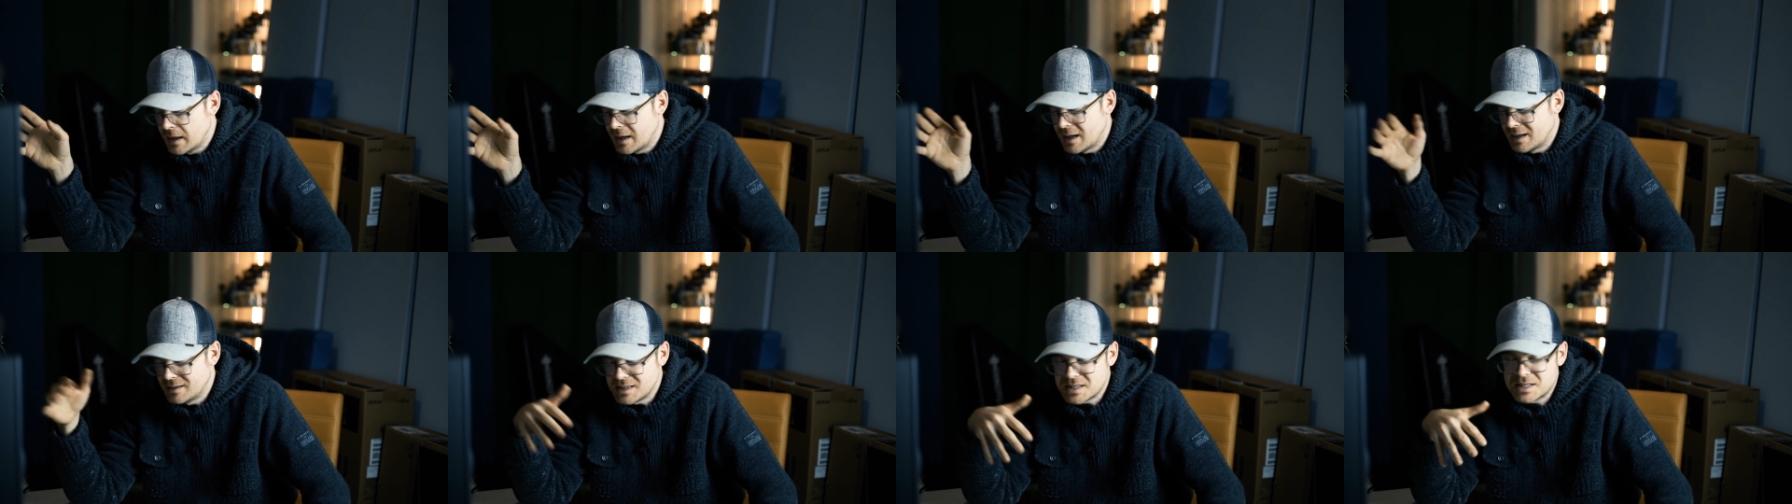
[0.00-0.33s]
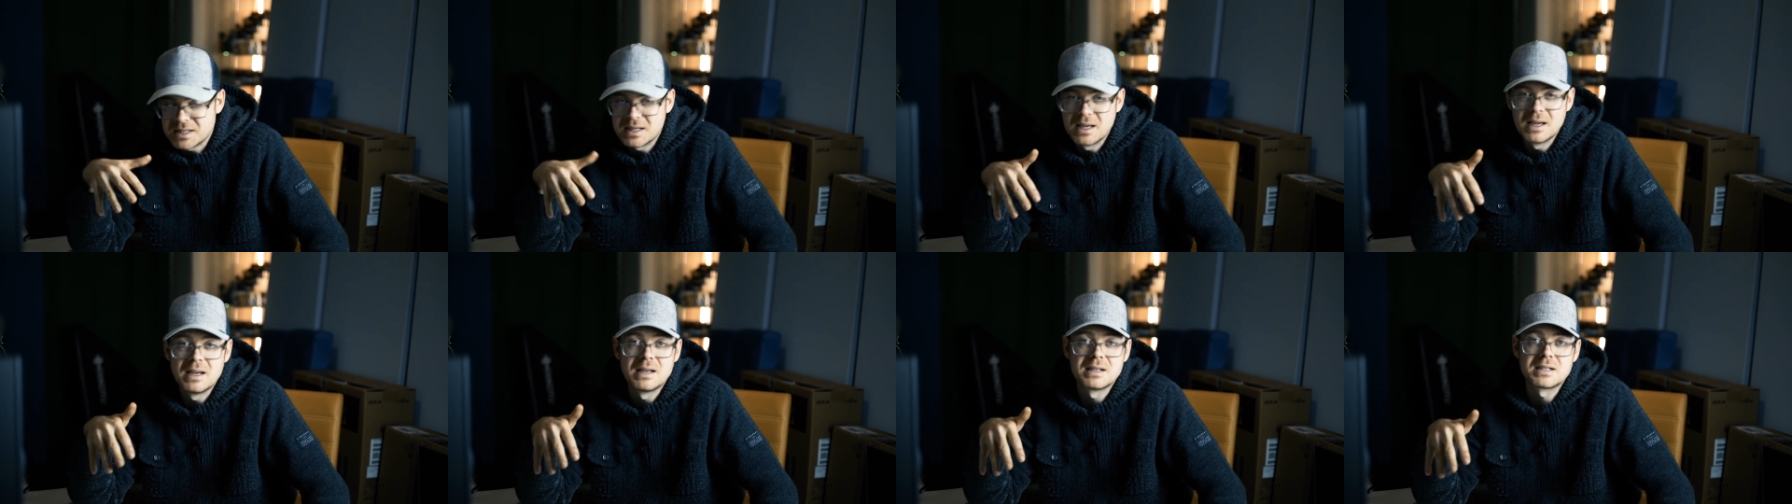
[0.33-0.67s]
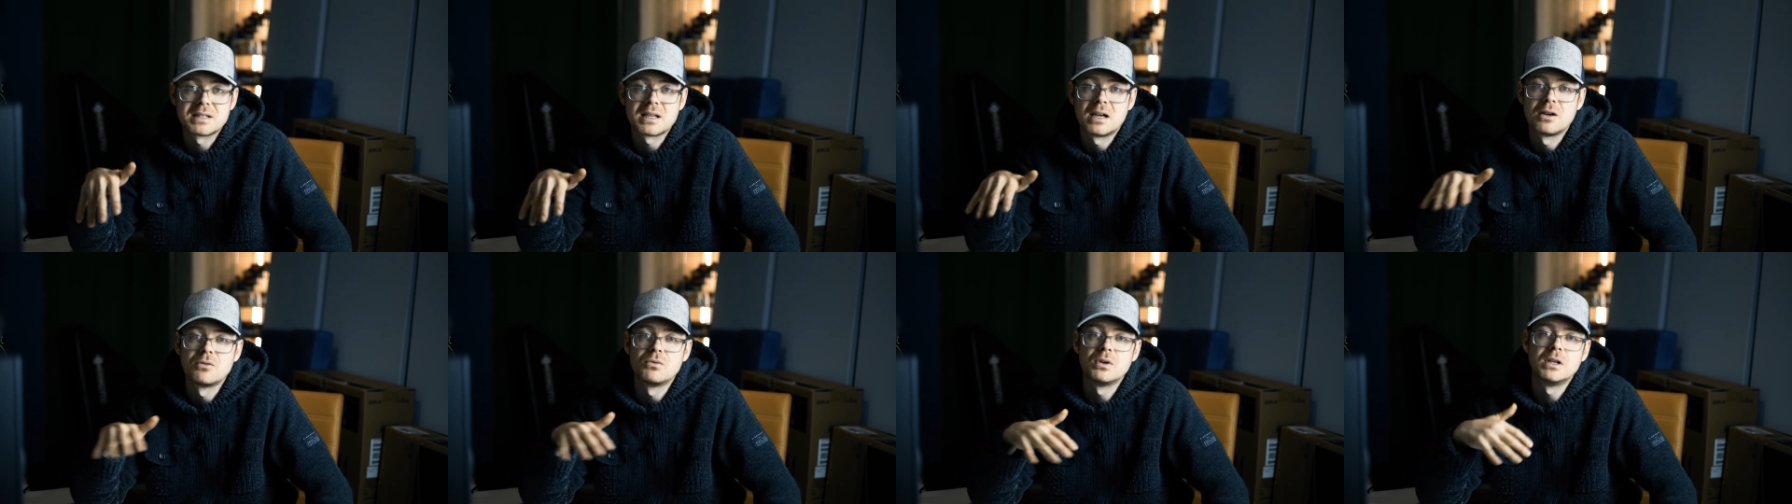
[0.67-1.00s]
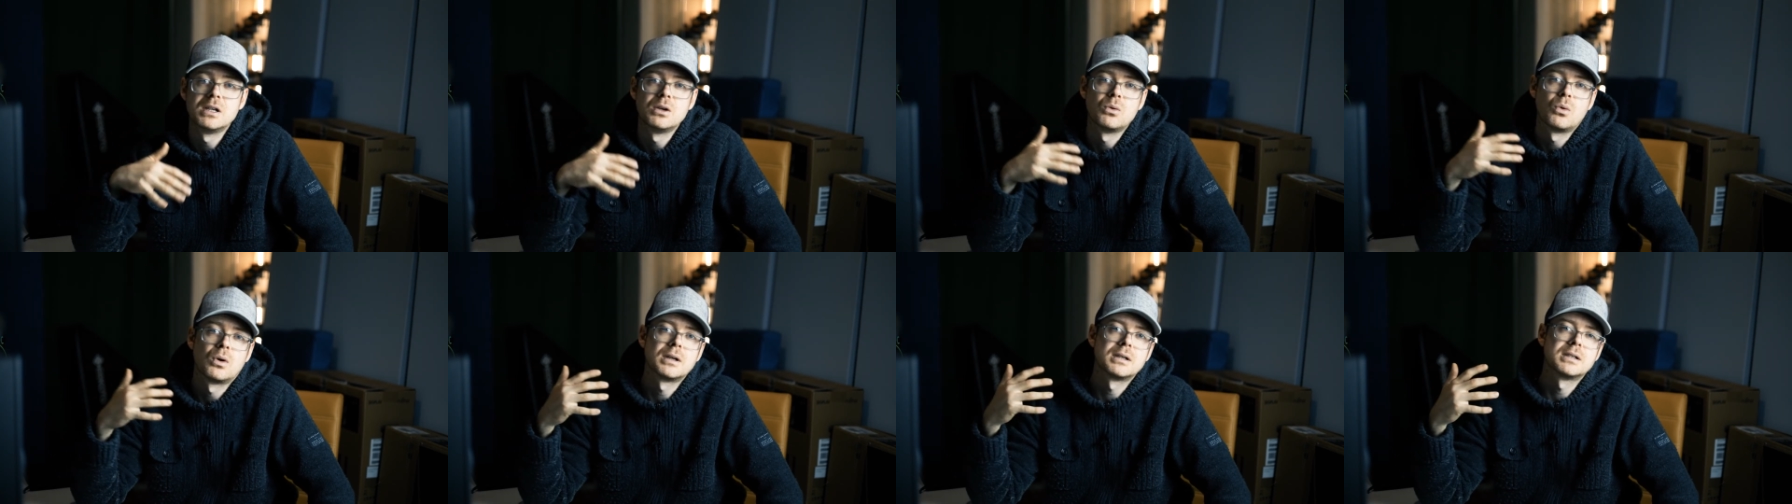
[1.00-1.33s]
In this case, I
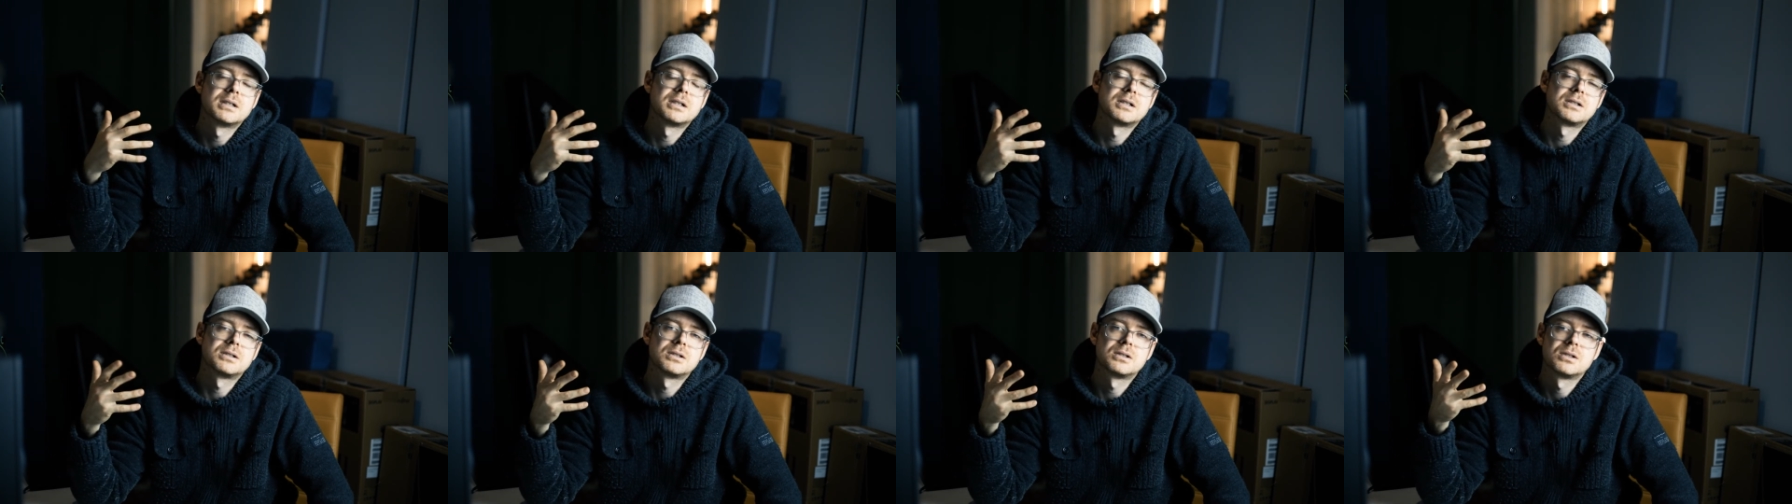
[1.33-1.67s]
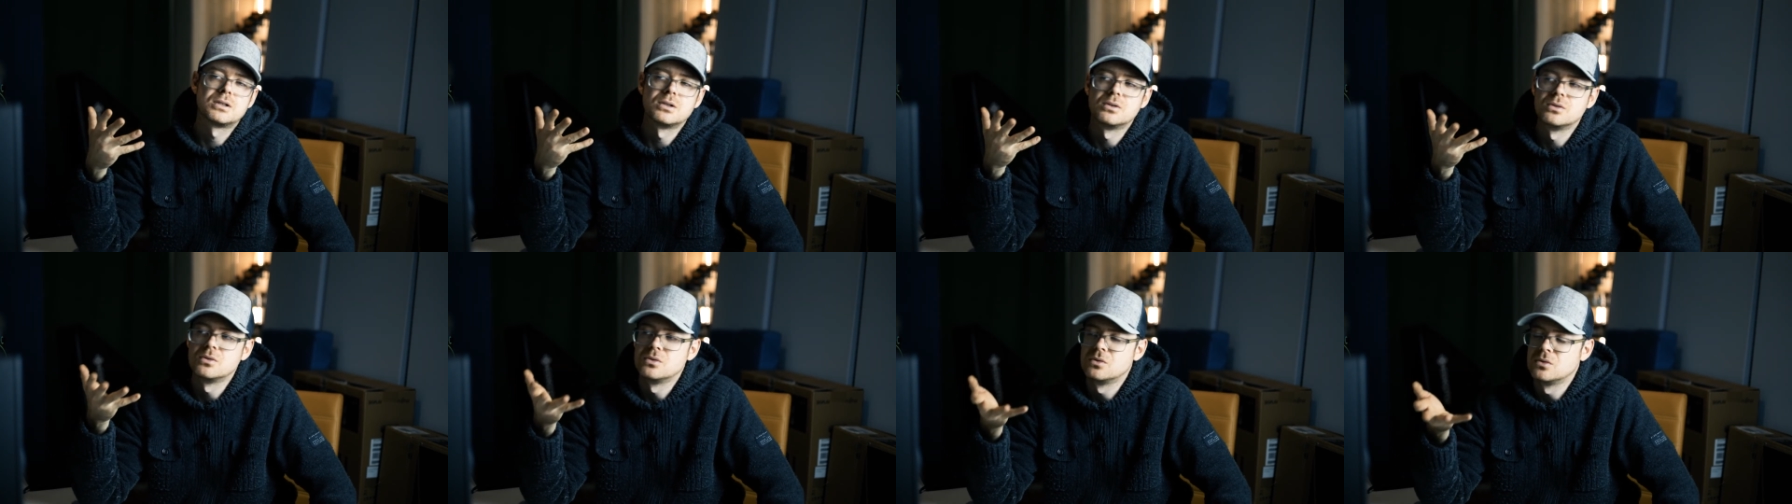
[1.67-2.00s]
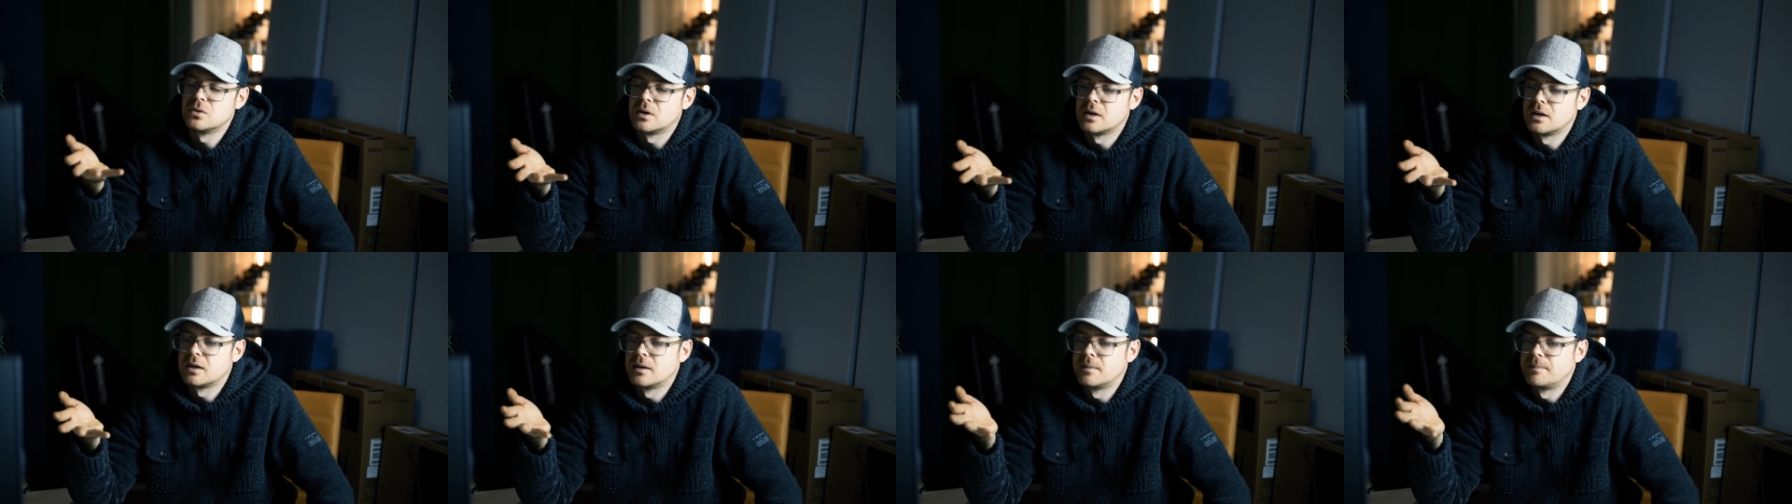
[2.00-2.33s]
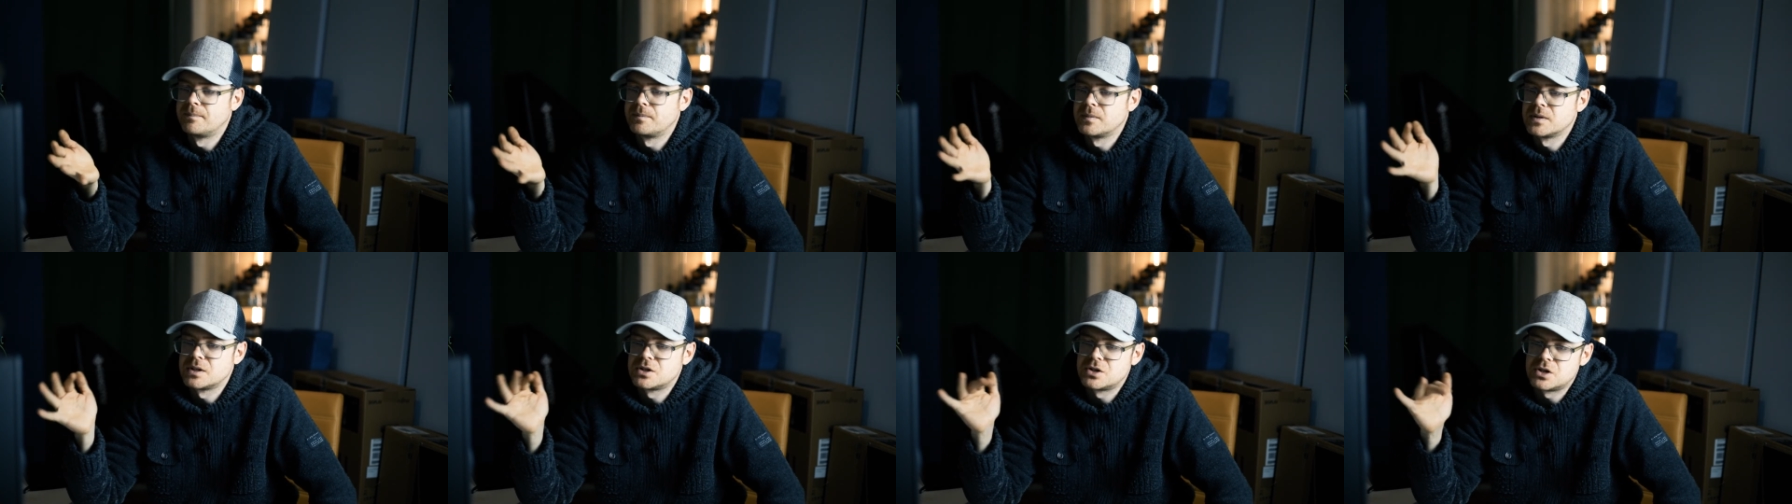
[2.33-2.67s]
really wanted
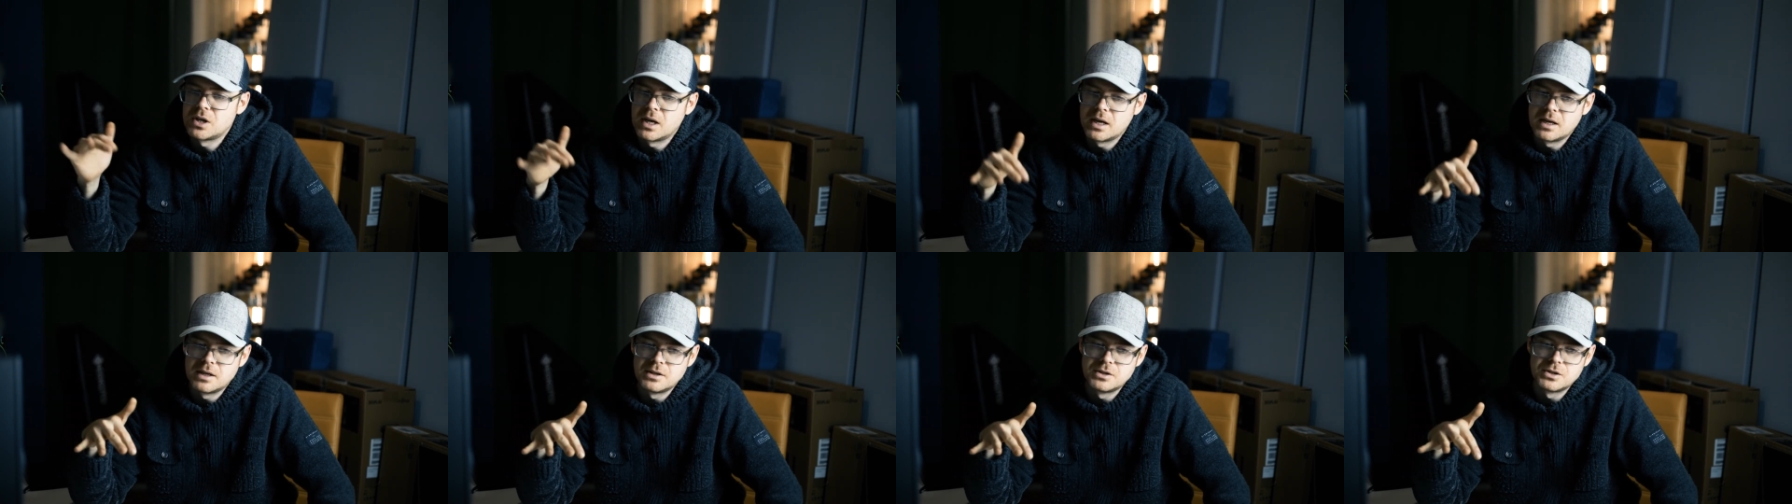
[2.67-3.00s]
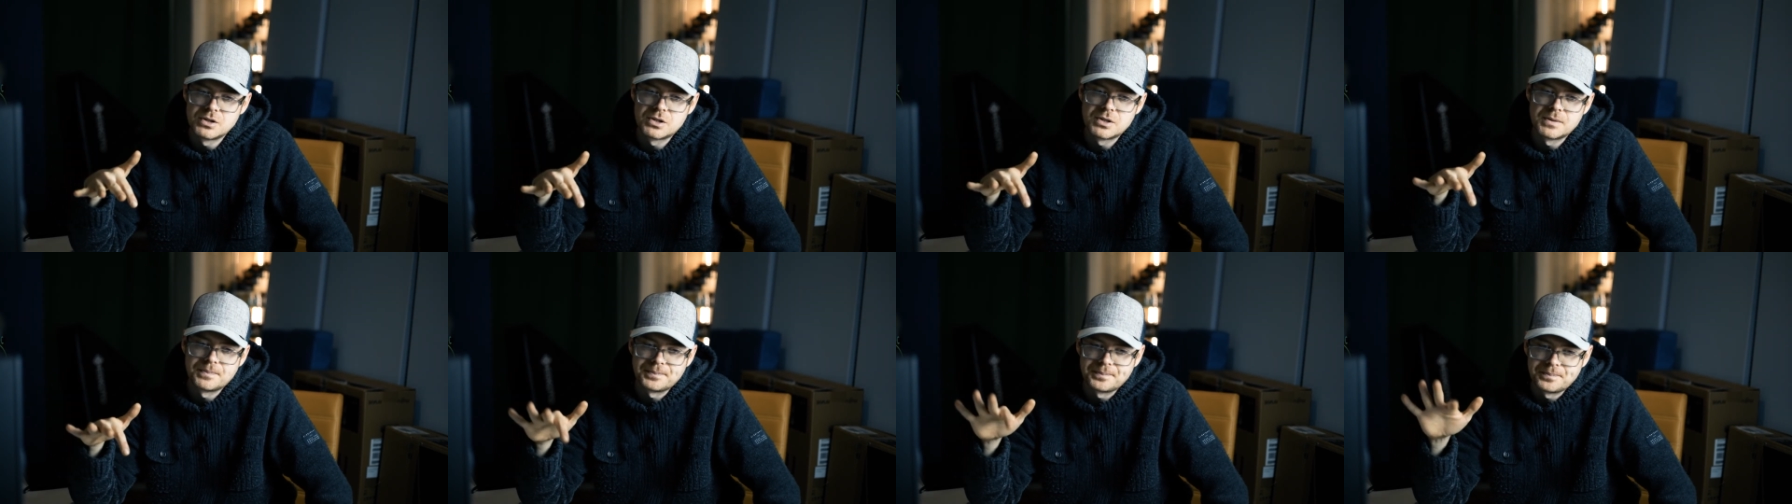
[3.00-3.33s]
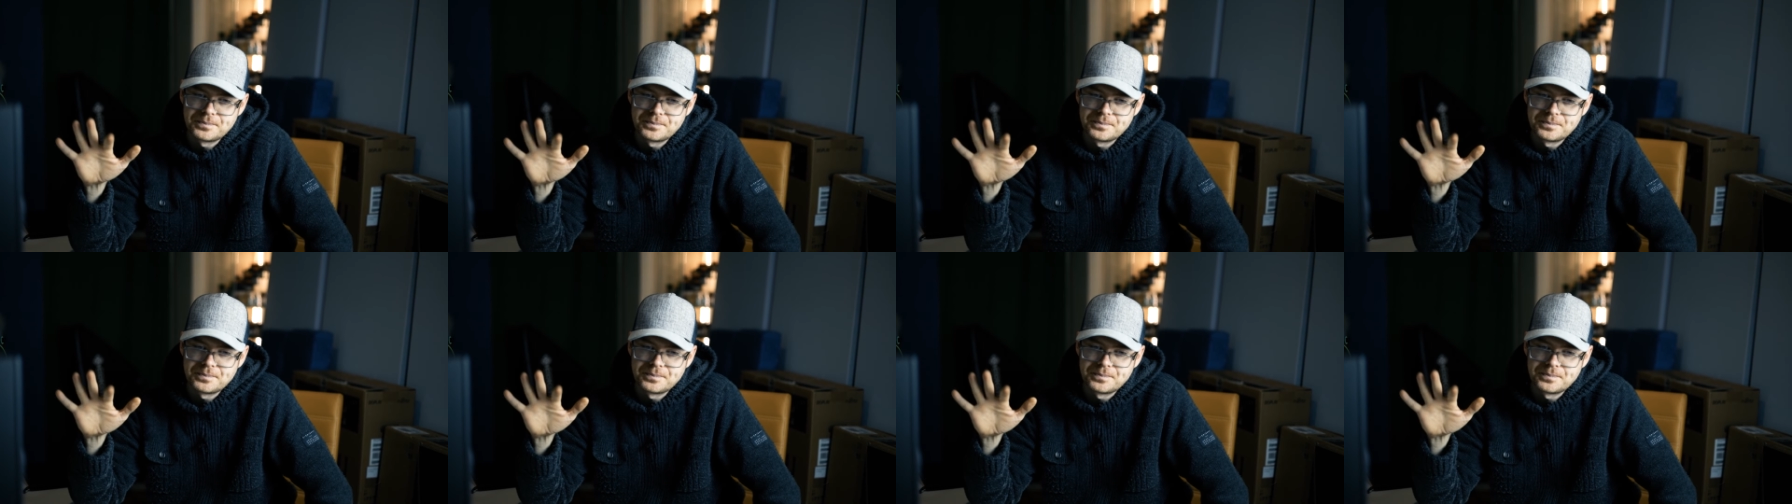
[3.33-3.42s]
to change